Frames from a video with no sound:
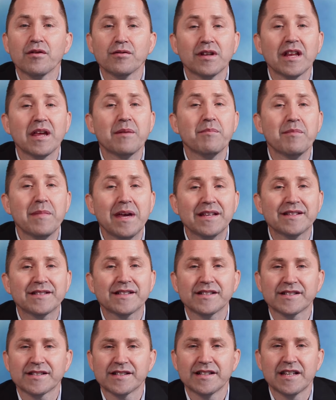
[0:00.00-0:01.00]
only
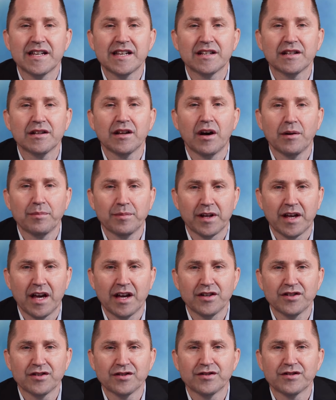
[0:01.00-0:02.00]
meets its legal
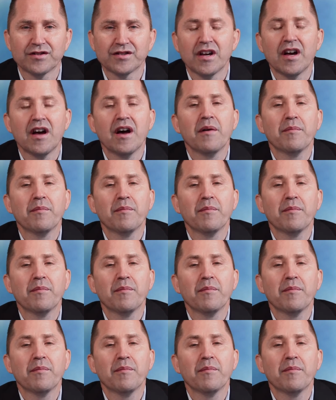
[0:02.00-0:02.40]
obligations,